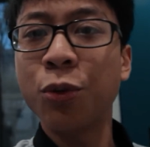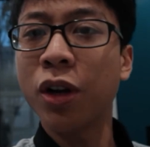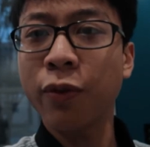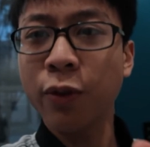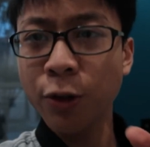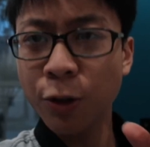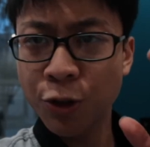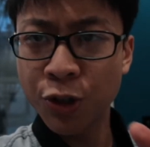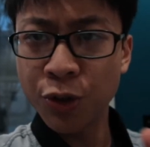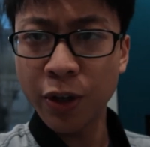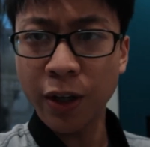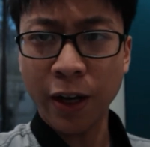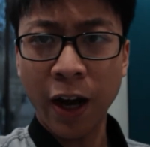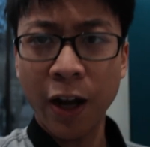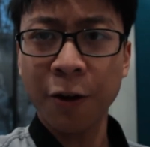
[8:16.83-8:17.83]
whenever you're
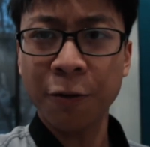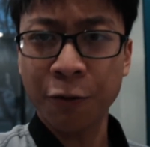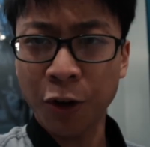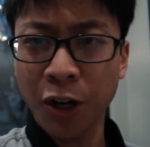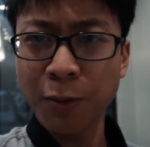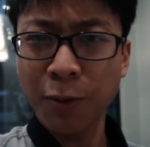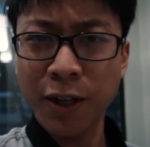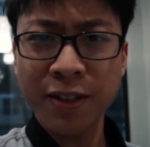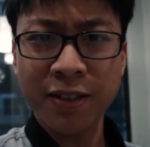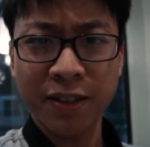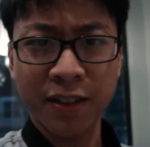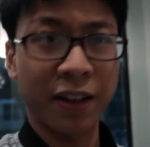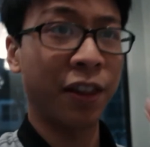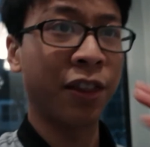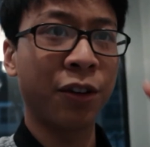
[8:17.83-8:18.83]
shooting in higher frame
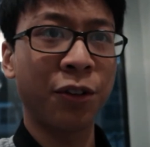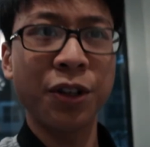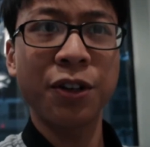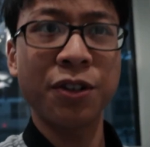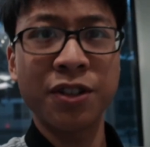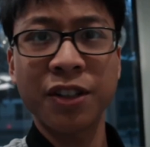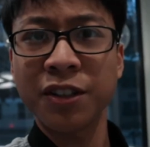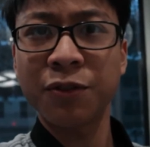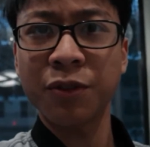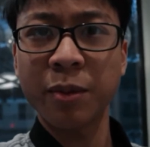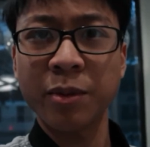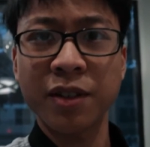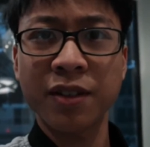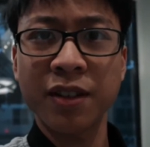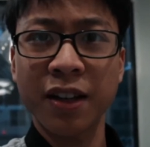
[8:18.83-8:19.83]
rates, like 30 or 60
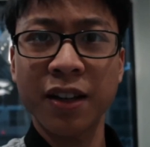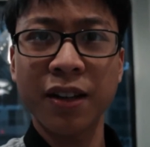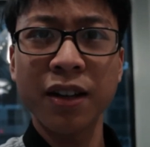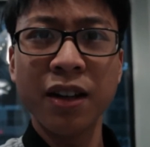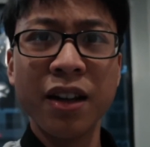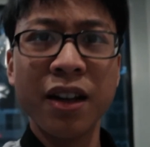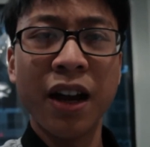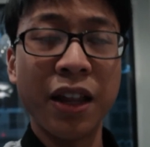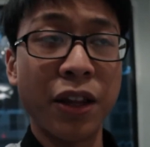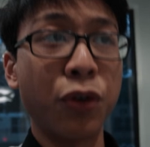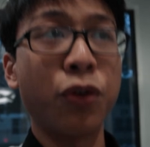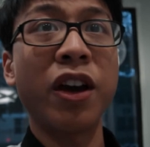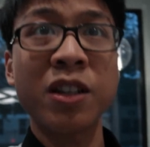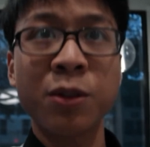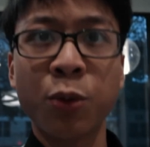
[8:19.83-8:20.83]
frames a second, and then
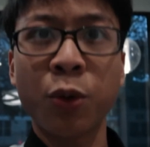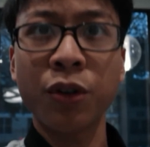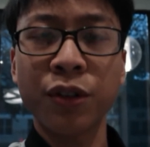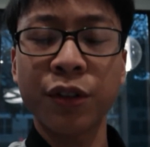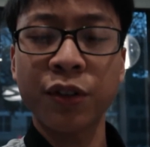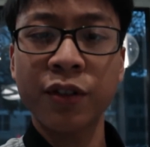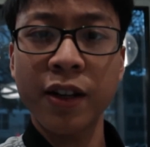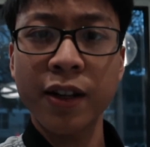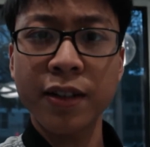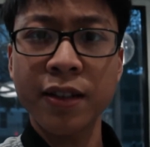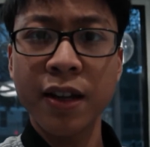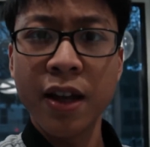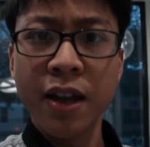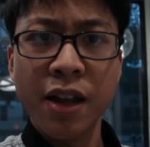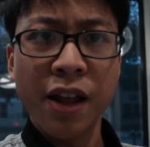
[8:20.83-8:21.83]
you export in those
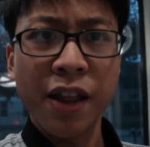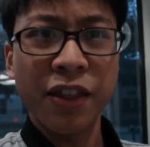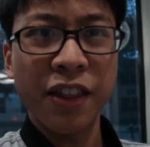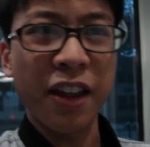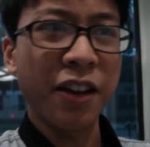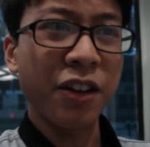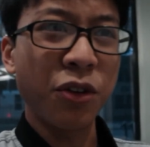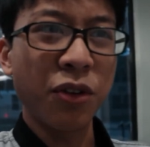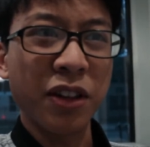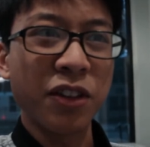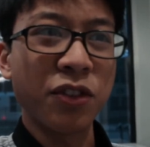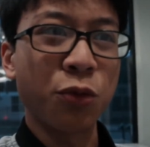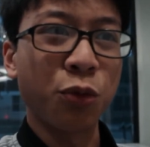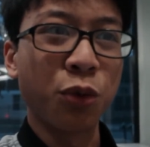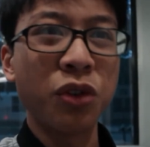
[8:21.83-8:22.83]
settings, then you get
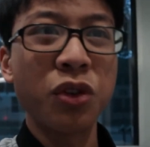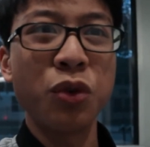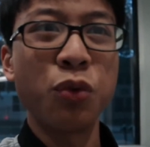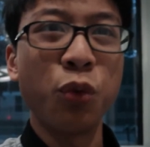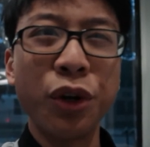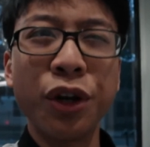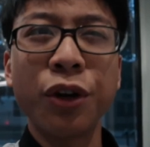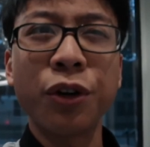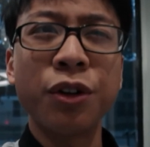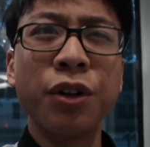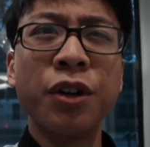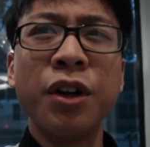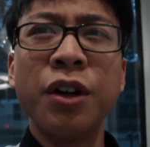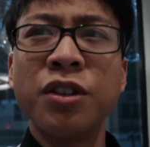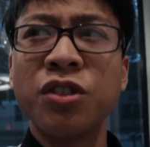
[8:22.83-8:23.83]
this really
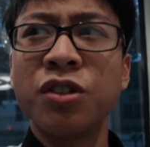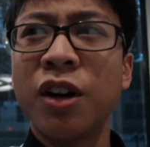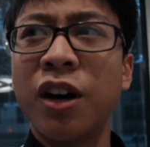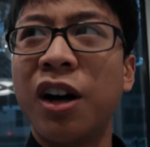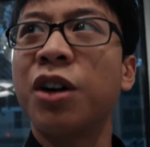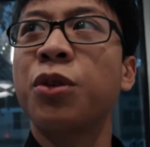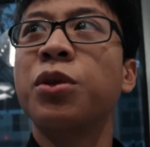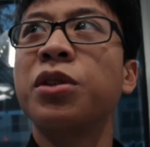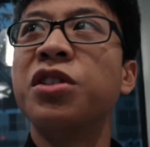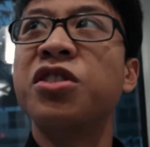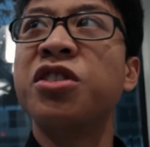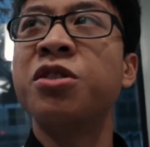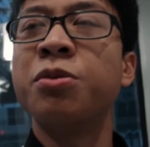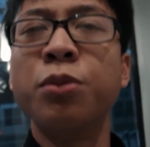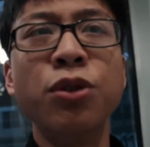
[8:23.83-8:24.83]
weird, awkwardly
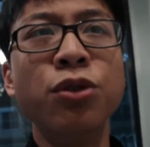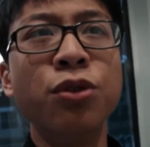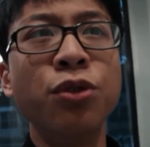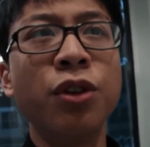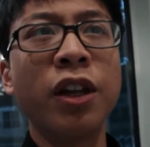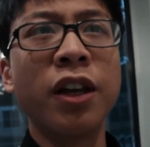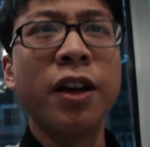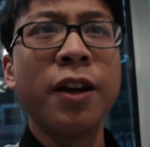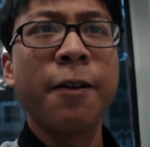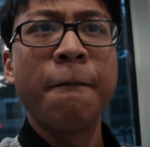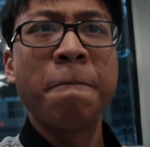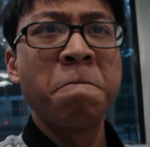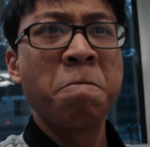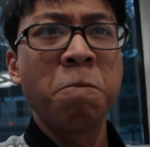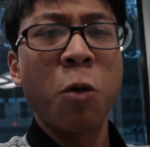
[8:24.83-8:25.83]
smooth
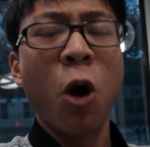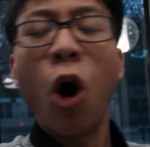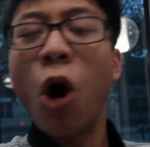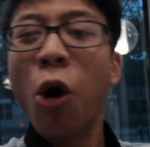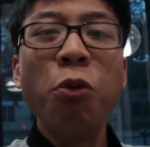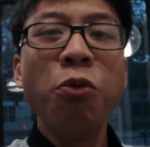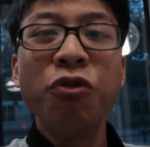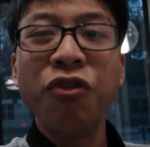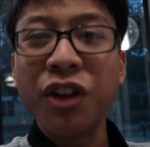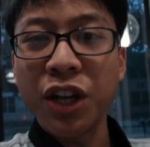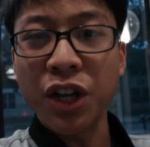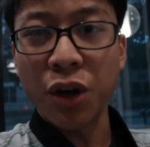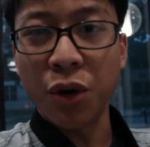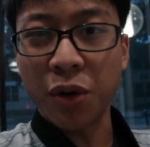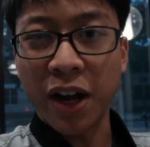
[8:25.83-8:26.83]
home
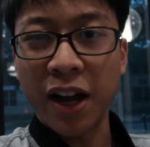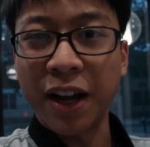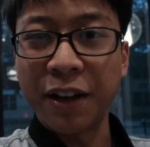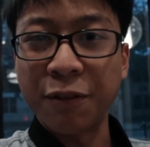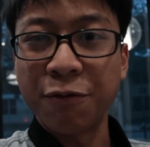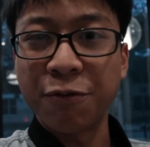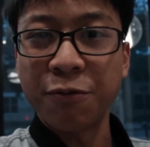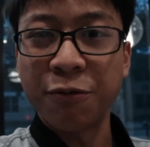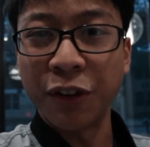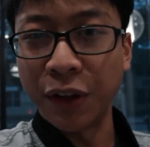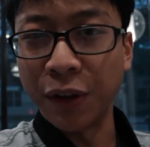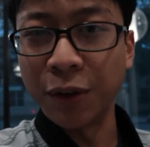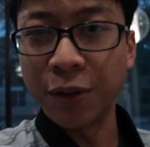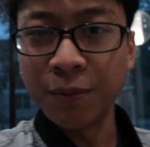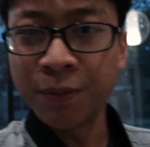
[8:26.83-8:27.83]
video kind of feel.